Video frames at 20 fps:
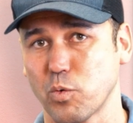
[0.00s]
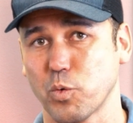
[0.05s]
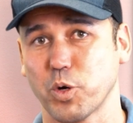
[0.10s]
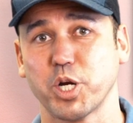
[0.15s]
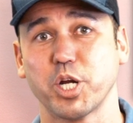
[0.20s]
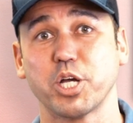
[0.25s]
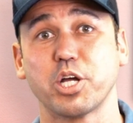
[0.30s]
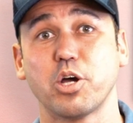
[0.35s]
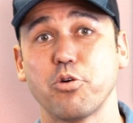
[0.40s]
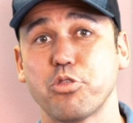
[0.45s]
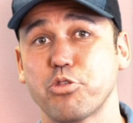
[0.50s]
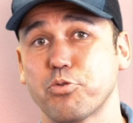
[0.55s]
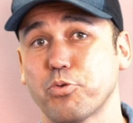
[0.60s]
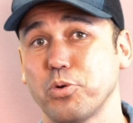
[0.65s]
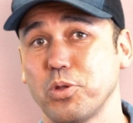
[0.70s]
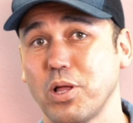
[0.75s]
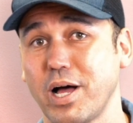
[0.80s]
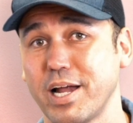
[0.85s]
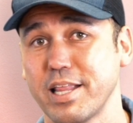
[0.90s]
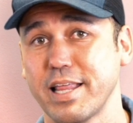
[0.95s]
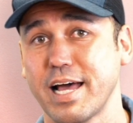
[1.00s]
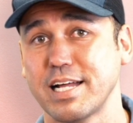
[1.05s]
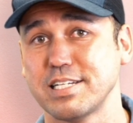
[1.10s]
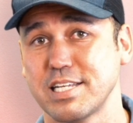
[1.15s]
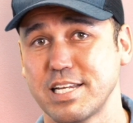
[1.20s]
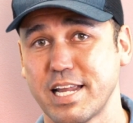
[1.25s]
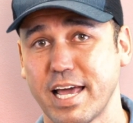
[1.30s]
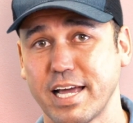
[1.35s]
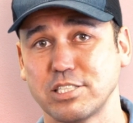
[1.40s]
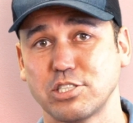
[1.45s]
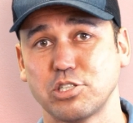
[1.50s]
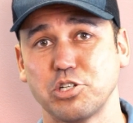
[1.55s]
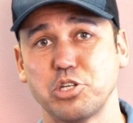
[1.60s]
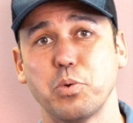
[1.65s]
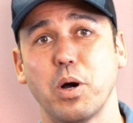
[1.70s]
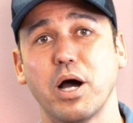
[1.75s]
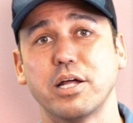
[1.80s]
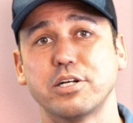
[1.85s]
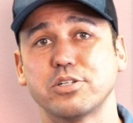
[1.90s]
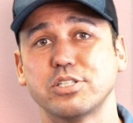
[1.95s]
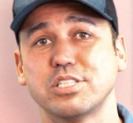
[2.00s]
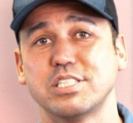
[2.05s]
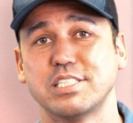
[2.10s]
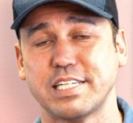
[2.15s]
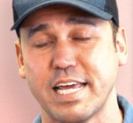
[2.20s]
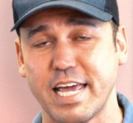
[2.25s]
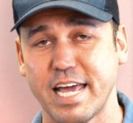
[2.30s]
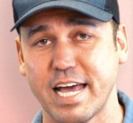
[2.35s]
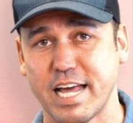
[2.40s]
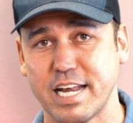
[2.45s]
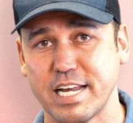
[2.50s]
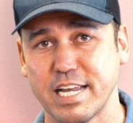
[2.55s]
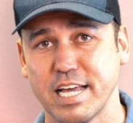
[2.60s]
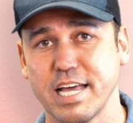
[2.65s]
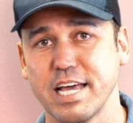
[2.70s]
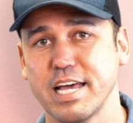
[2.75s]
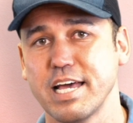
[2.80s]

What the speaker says: We're gonna go through a lot of that today so you understand